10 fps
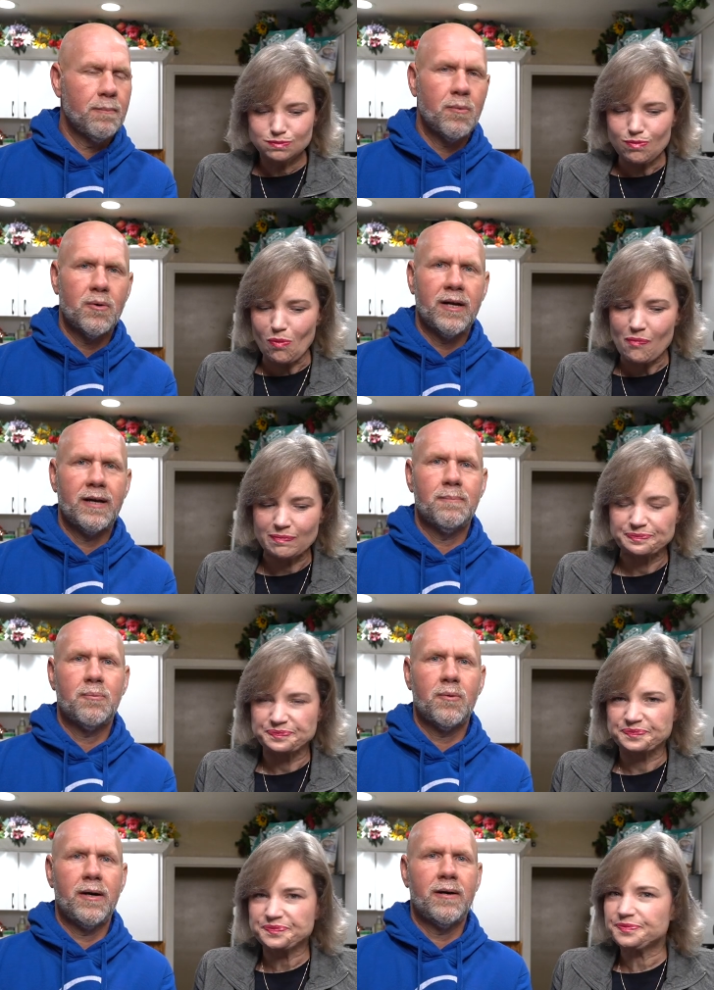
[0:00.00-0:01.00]
Speaker 1: morning
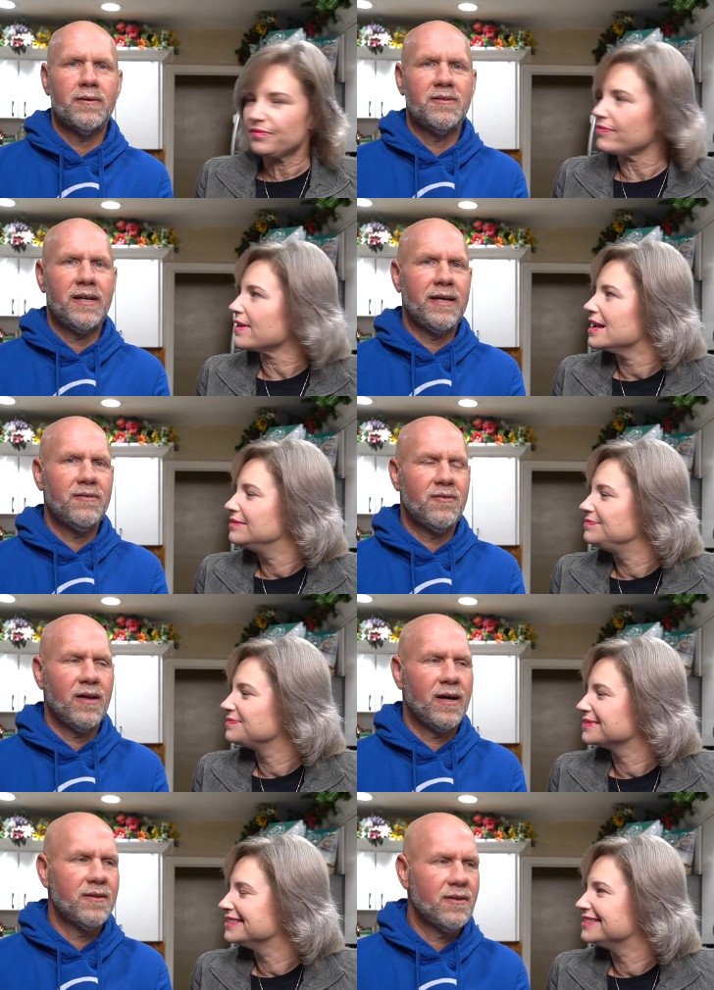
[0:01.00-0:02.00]
prayer. Today's
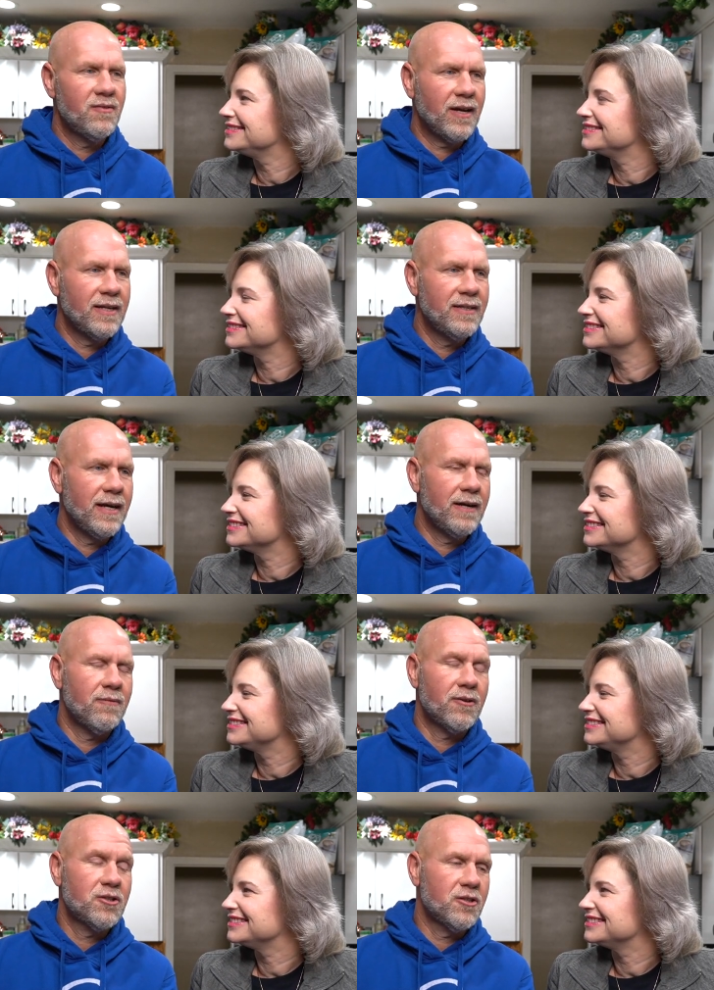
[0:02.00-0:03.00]
the second day of
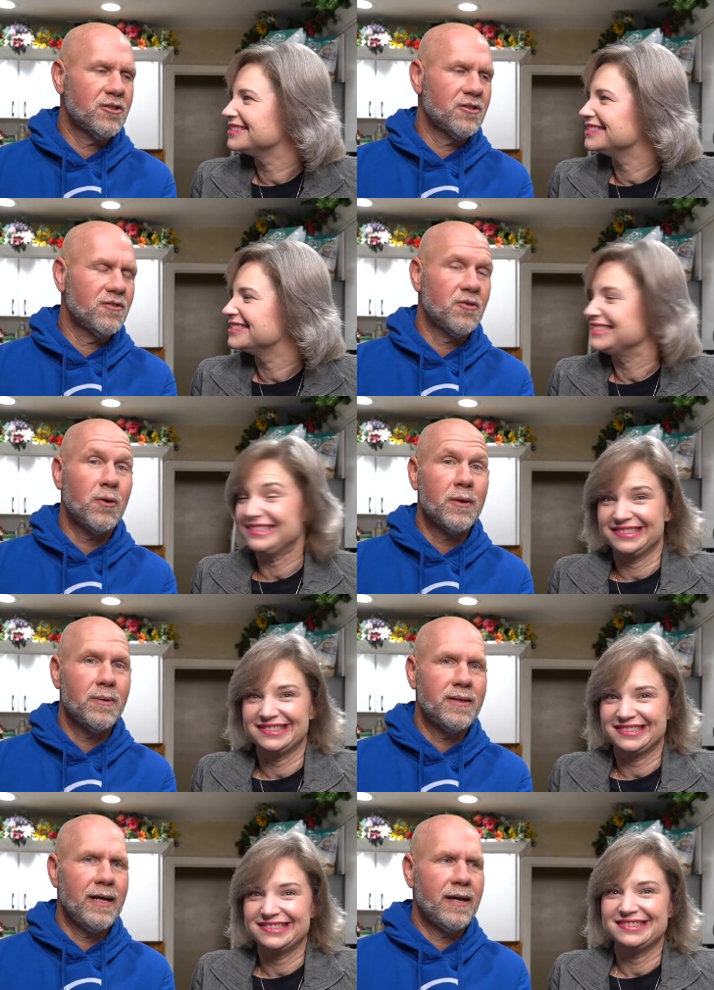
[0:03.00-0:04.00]
our church's
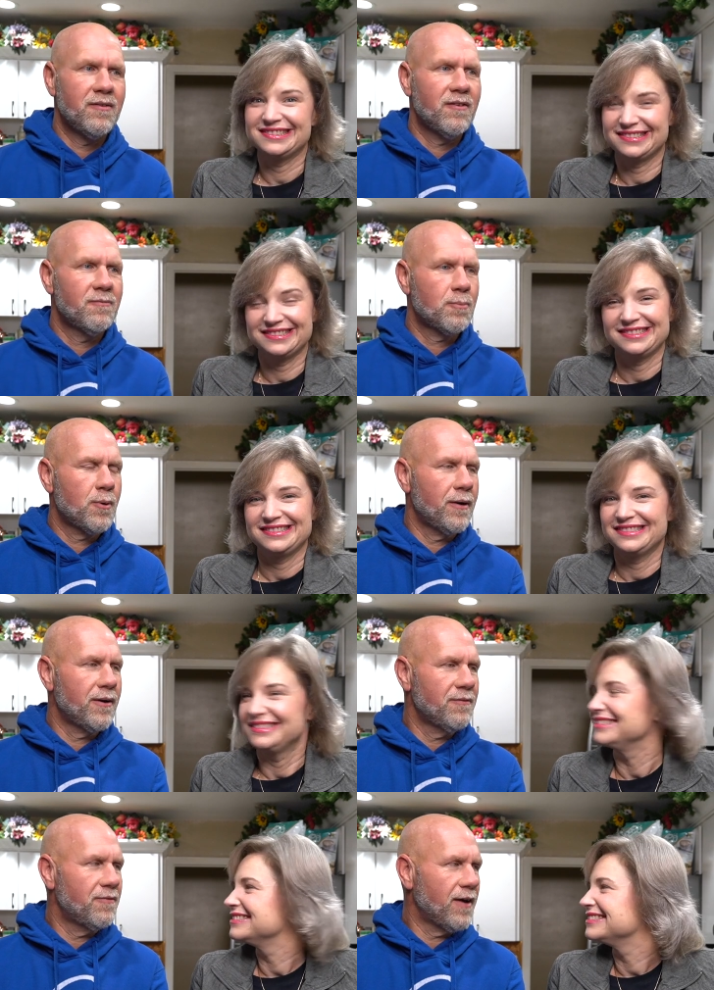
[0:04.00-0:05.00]
21 days of prayer
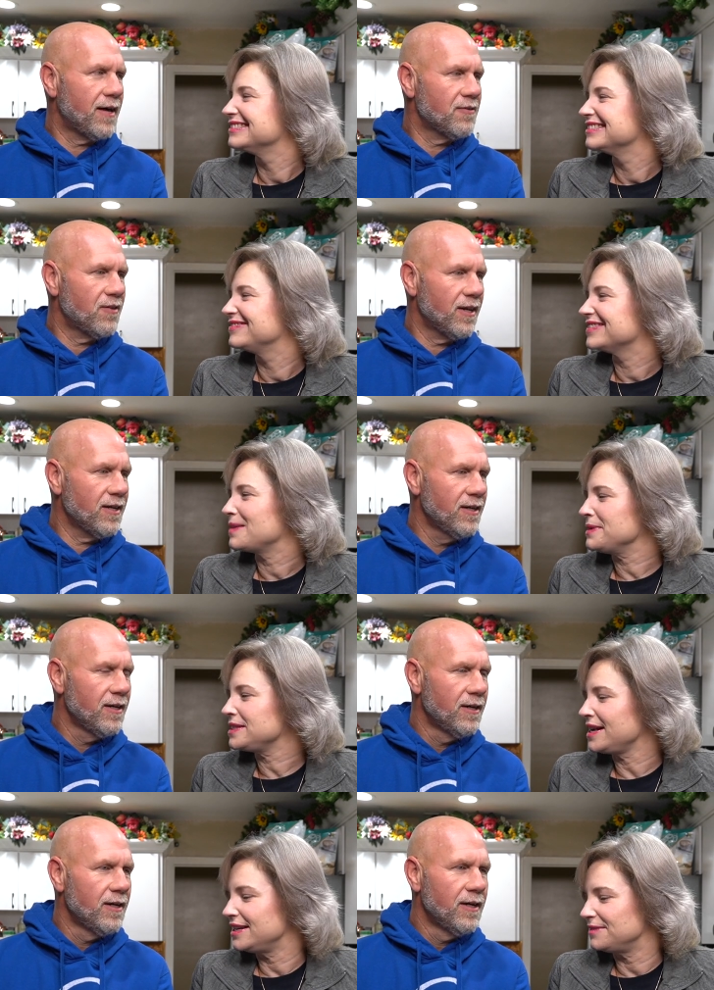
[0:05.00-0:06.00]
and fasting.
Speaker 2: I'm
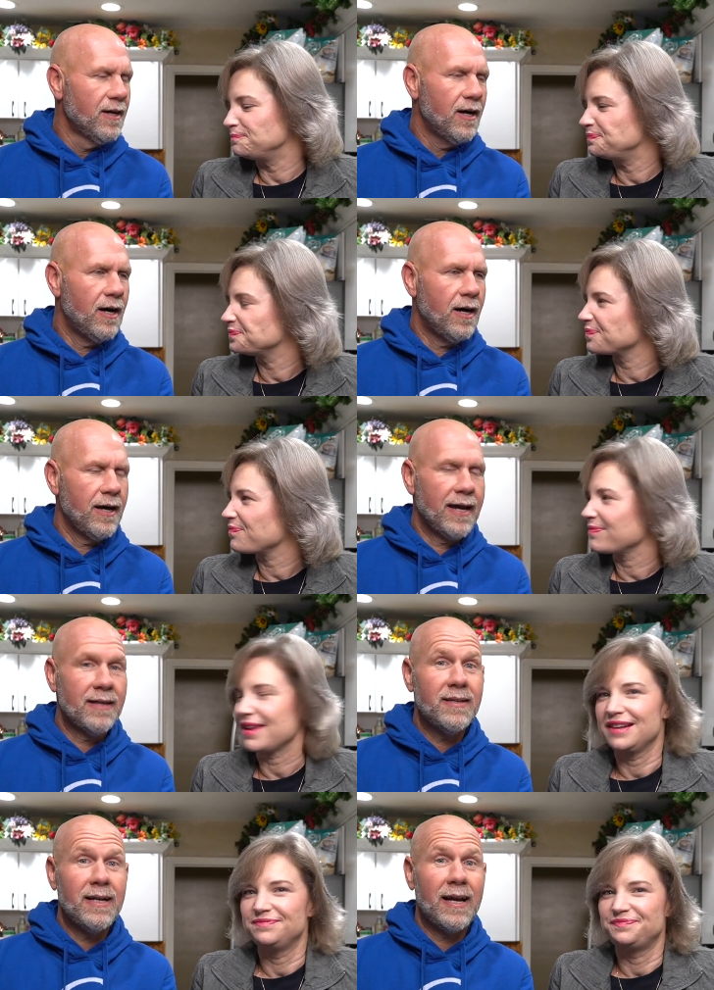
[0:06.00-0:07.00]
excited.
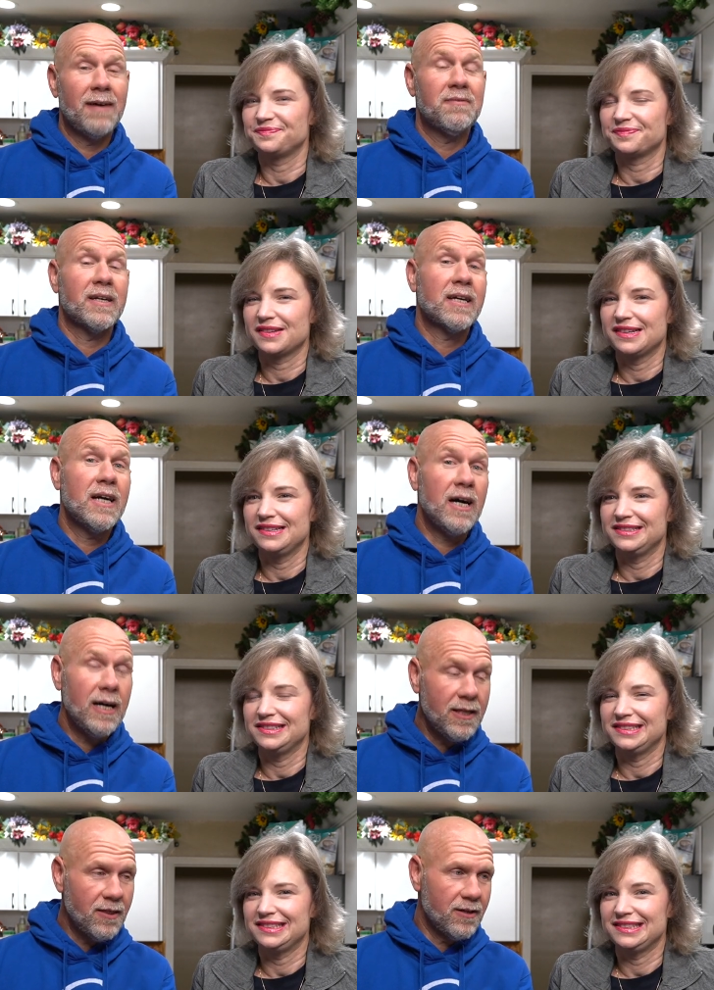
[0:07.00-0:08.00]
Speaker 1: Anthony and I have to
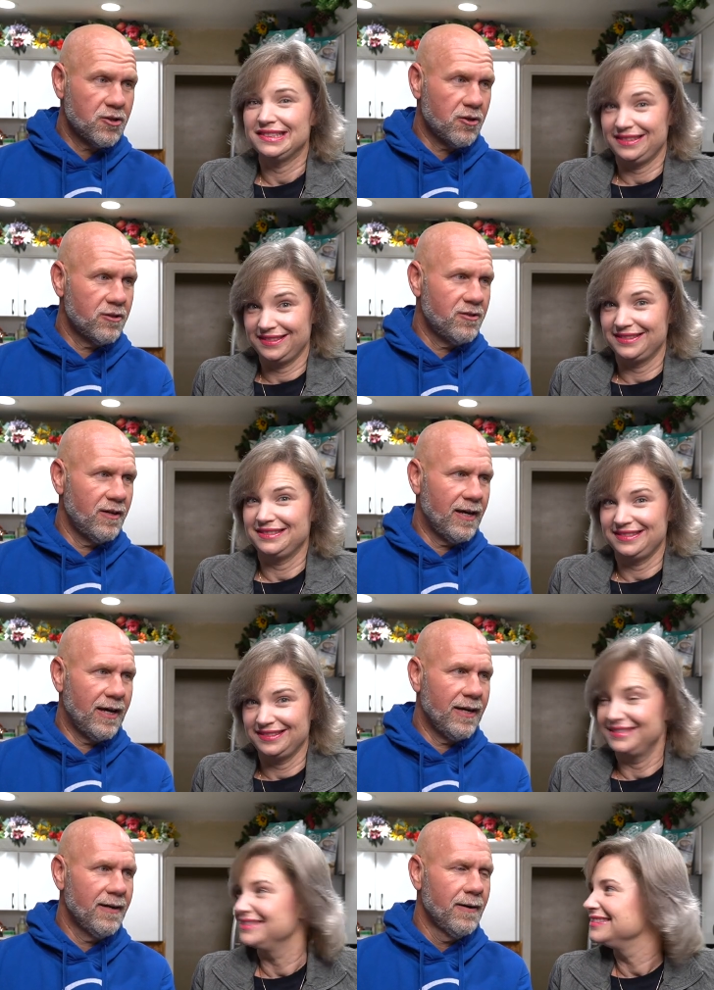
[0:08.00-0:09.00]
cut the church
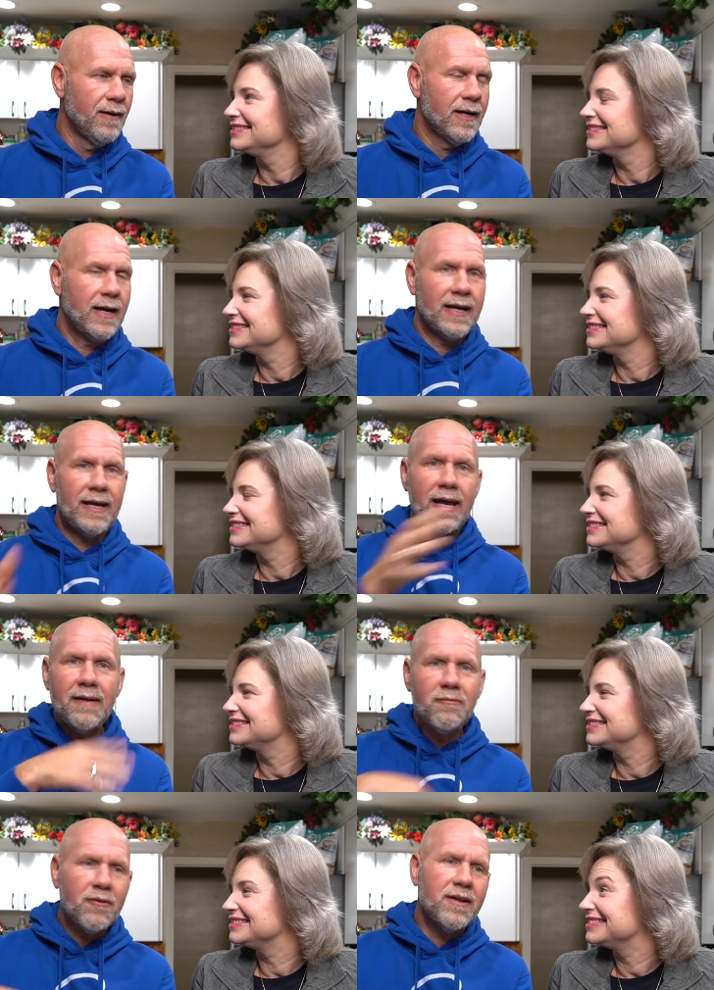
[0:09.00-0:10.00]
today. Got to get
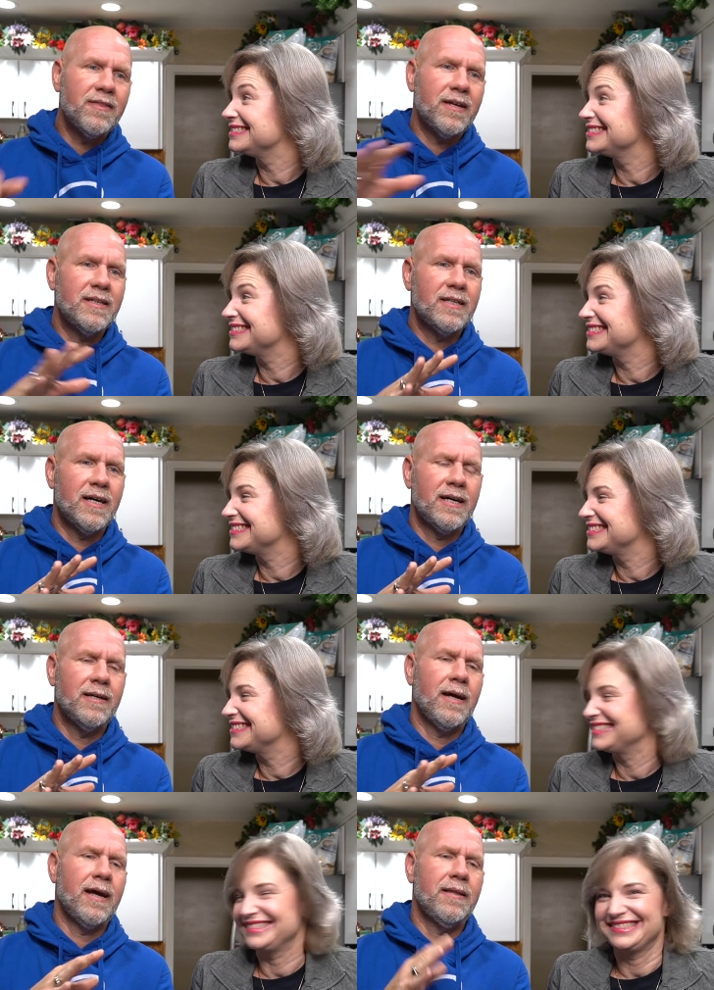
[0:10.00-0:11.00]
everything
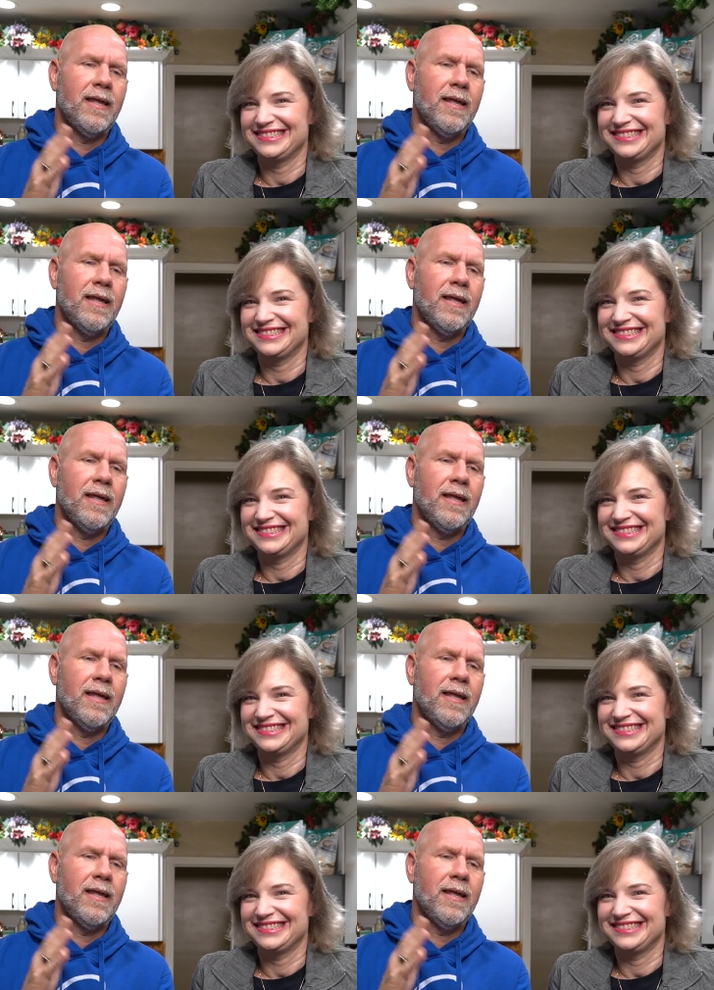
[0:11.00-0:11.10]
done, and